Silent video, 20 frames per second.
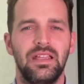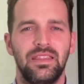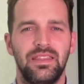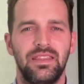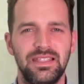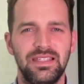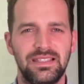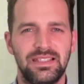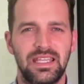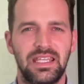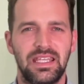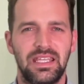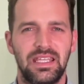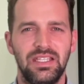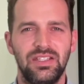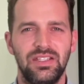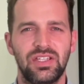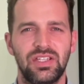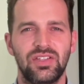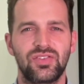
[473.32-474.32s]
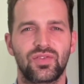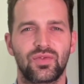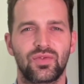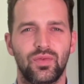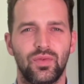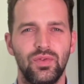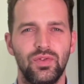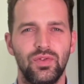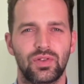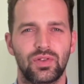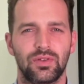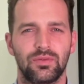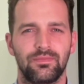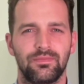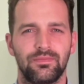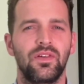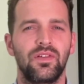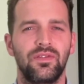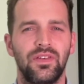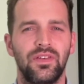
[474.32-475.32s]
This linkage is crucial
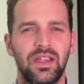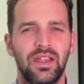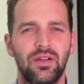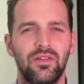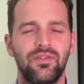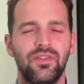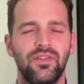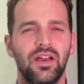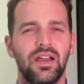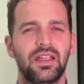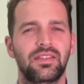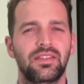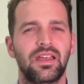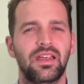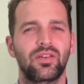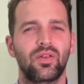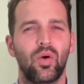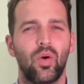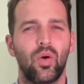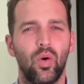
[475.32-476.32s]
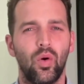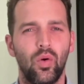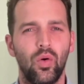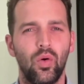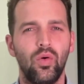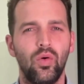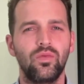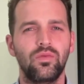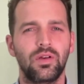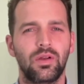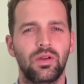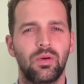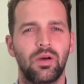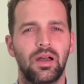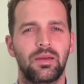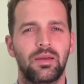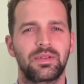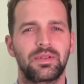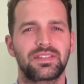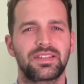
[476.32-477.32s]
for verifying that all
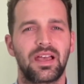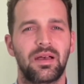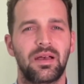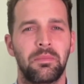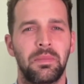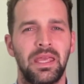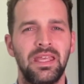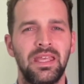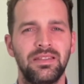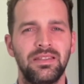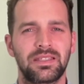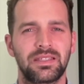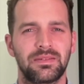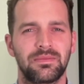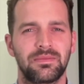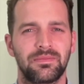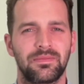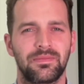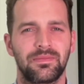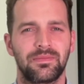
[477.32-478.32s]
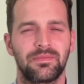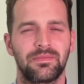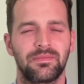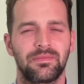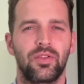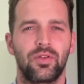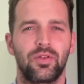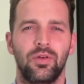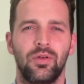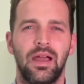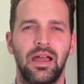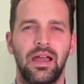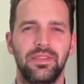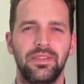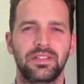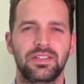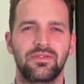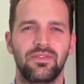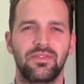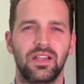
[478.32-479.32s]
requirements are met throughout
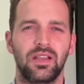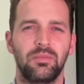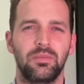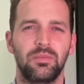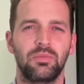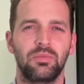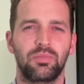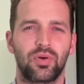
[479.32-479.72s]
the development